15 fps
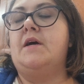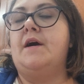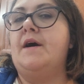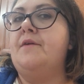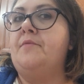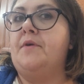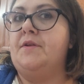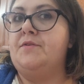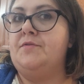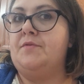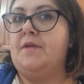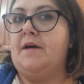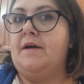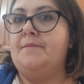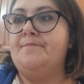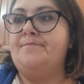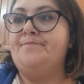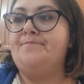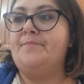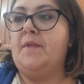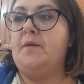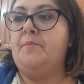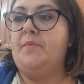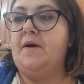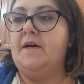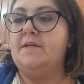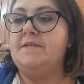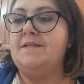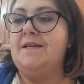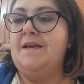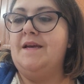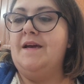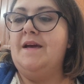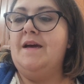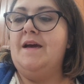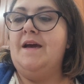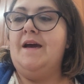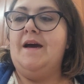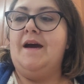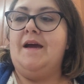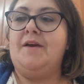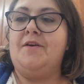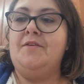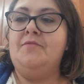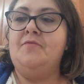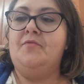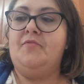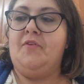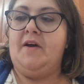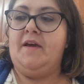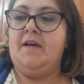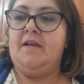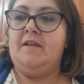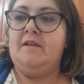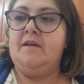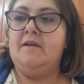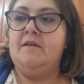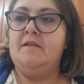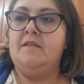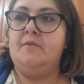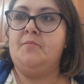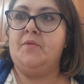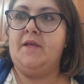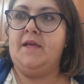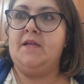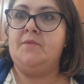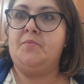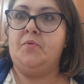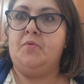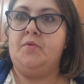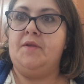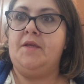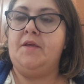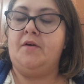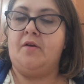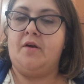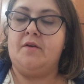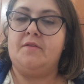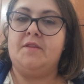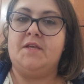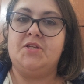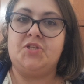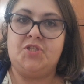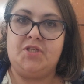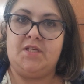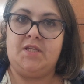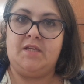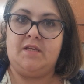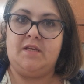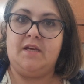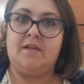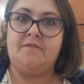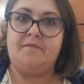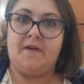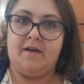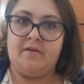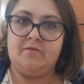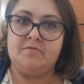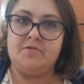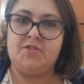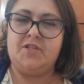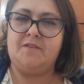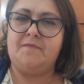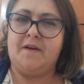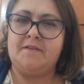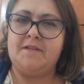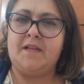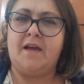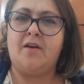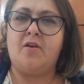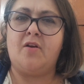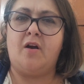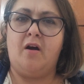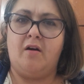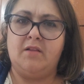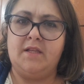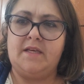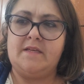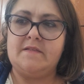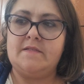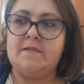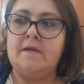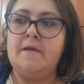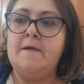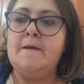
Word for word: I want to do that. But I couldn't find the planned pooling yarn that she had found. She had found it at her Ollie's.